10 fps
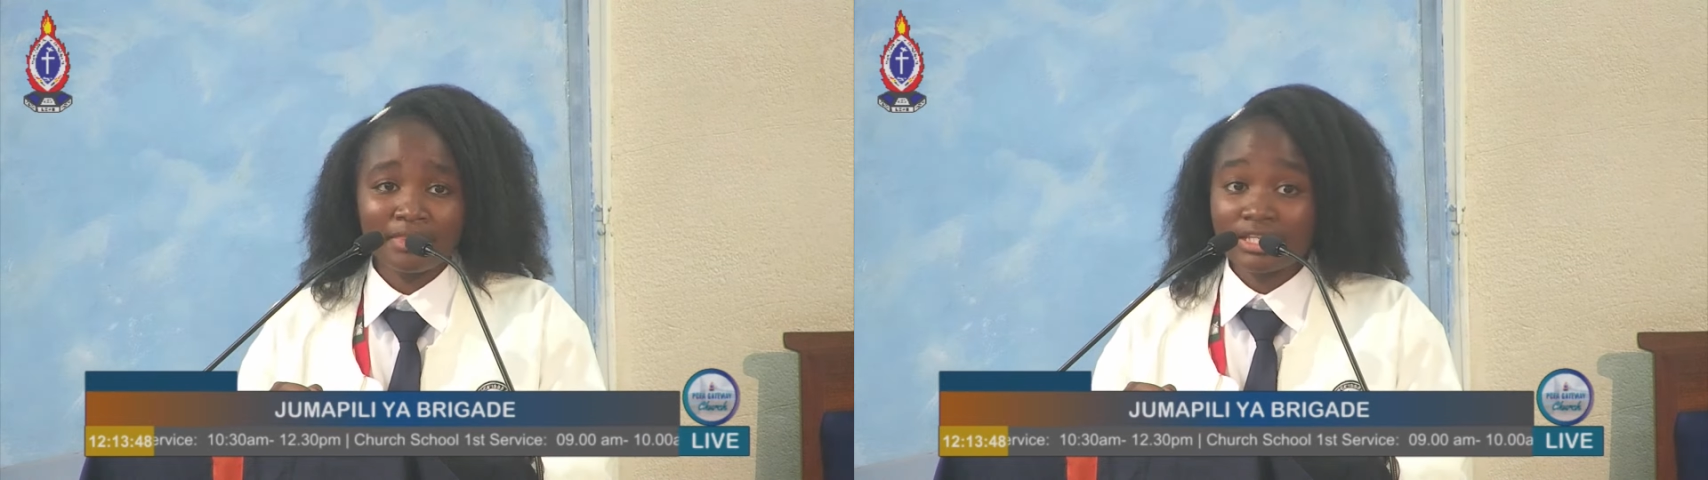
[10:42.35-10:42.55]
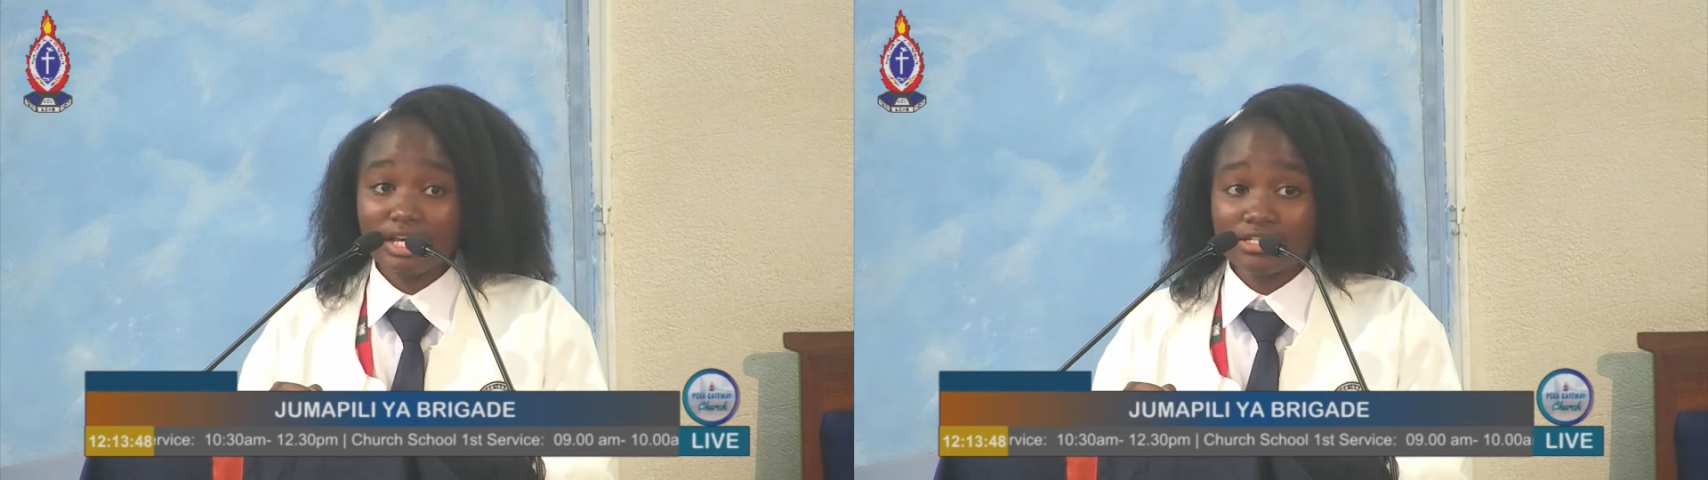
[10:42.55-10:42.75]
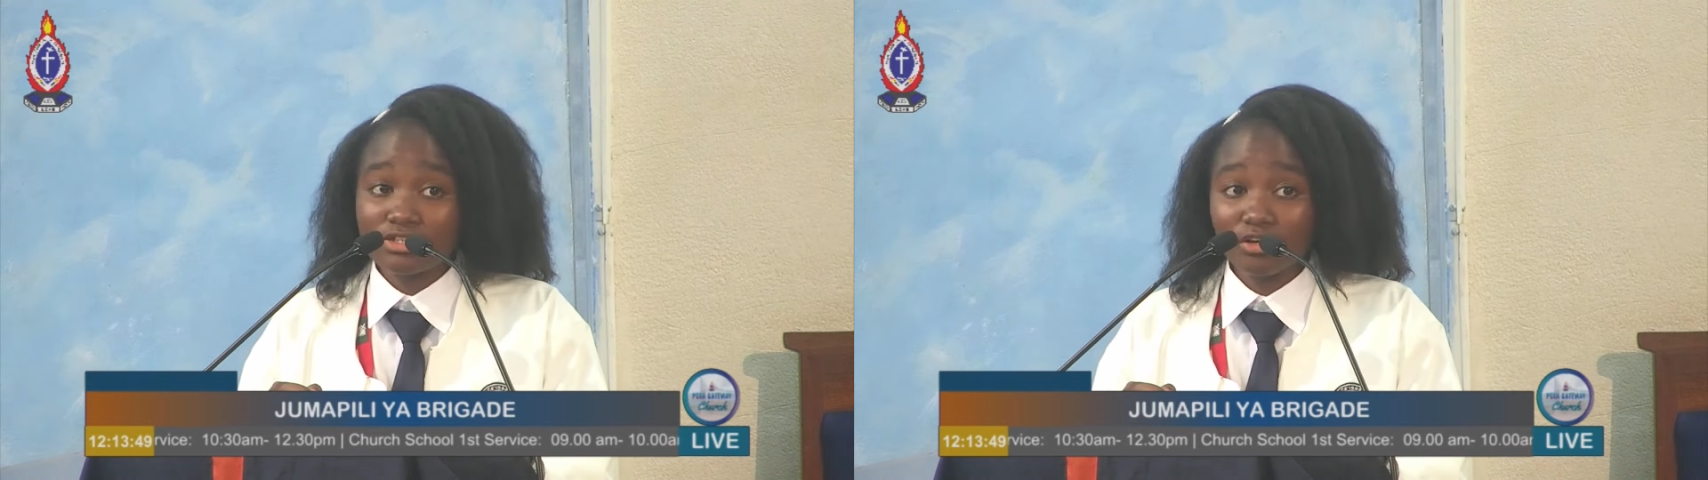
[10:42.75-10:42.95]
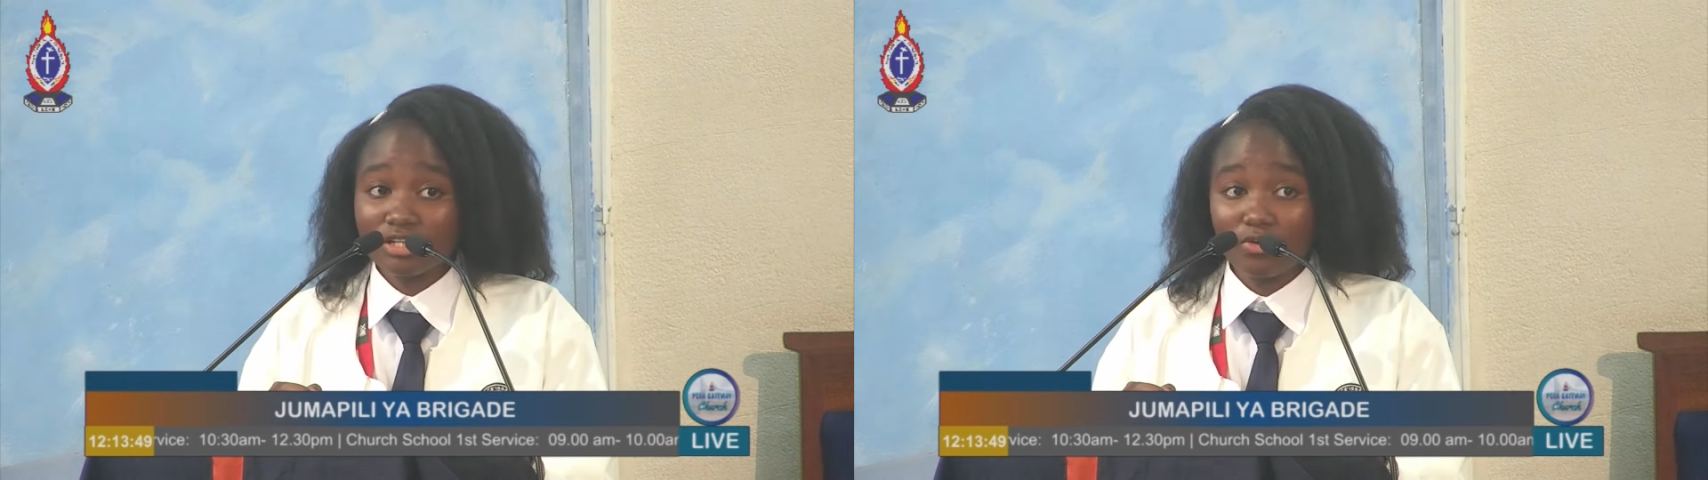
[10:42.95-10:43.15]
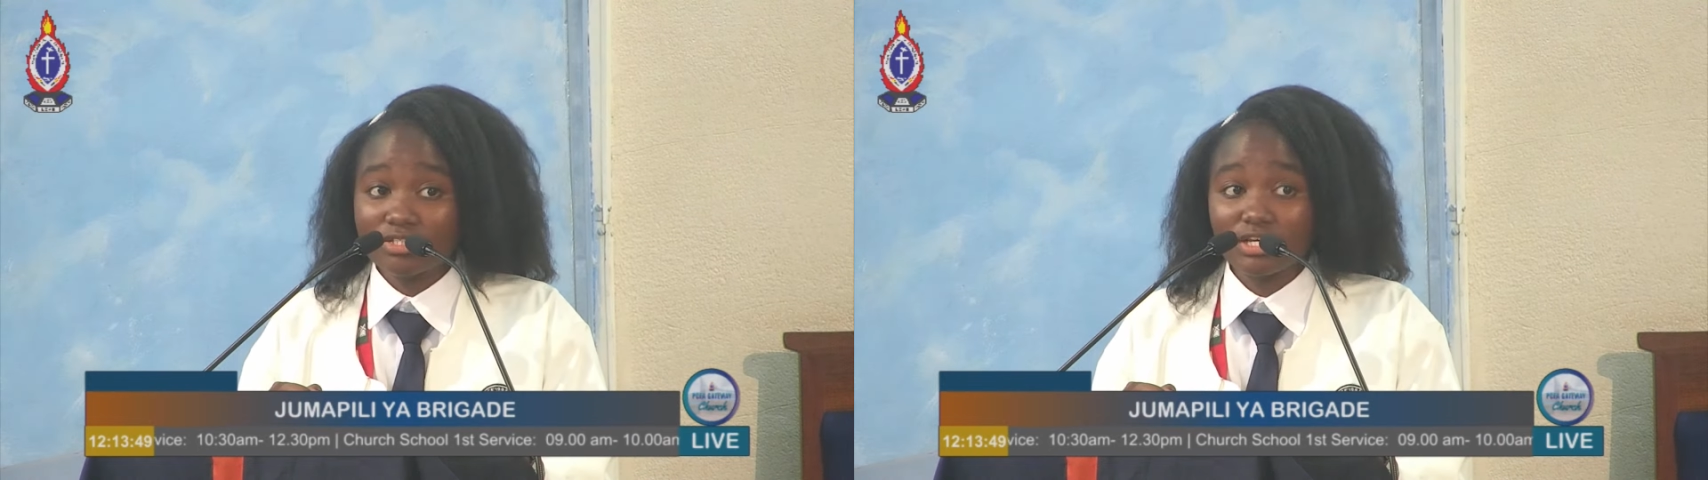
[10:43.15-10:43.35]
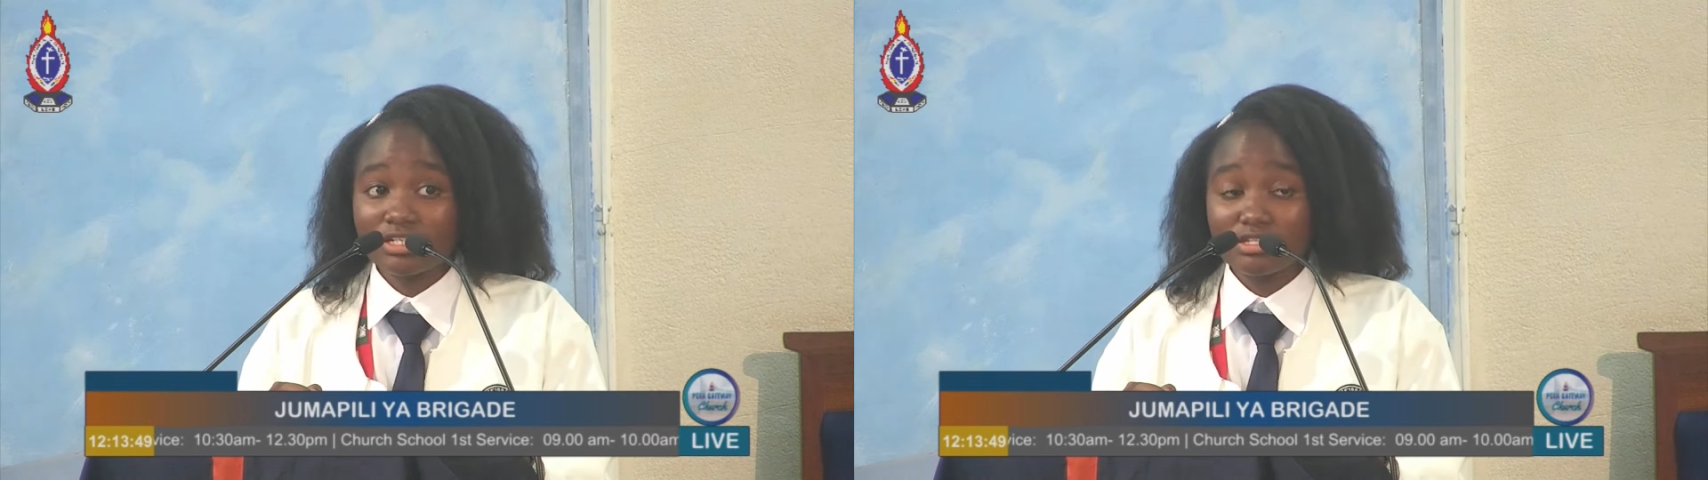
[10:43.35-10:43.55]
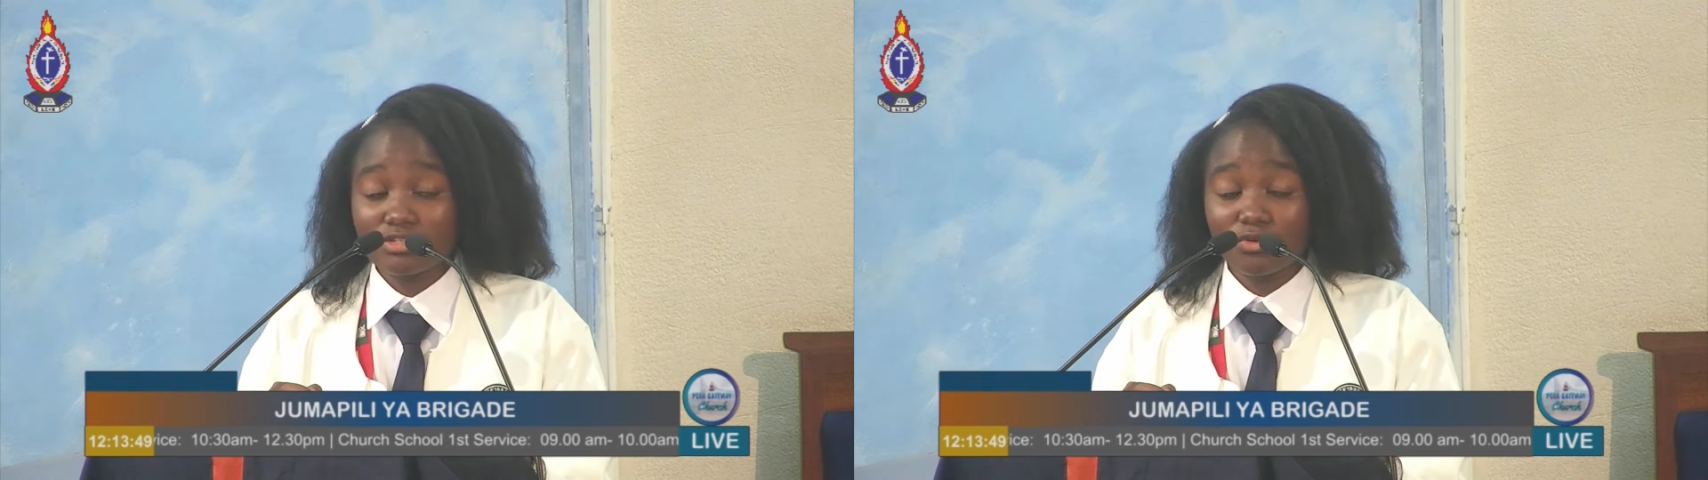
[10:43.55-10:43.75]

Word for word: there is no doubt that He's